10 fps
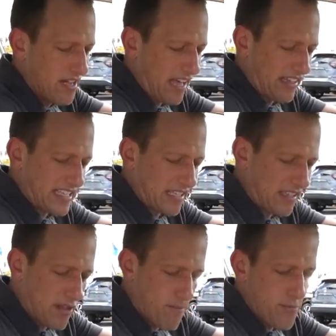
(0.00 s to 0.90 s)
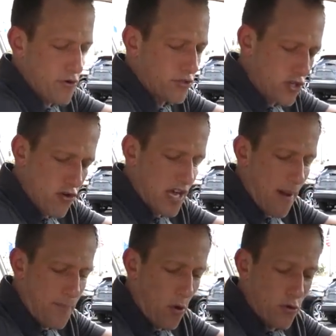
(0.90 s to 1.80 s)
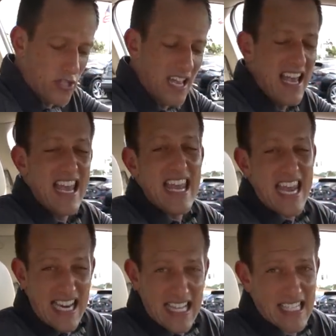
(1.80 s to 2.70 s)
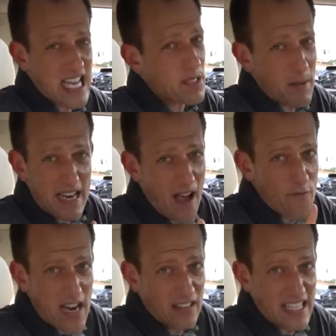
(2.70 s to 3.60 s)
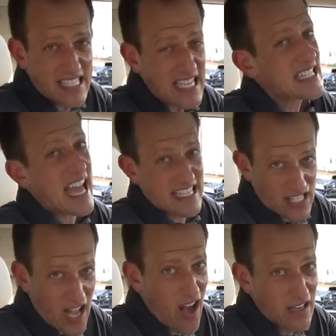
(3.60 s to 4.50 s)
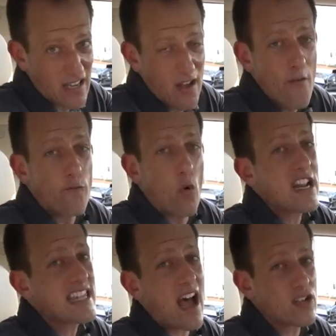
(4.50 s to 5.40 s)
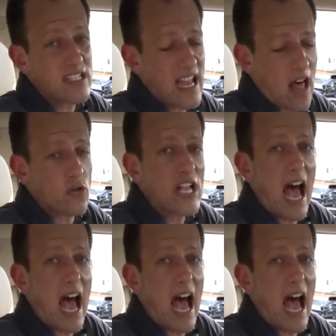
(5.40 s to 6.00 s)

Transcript: I like the leather boot, two cup holders, heated seats, but not ventilated seats. That's a zonk. $40,000.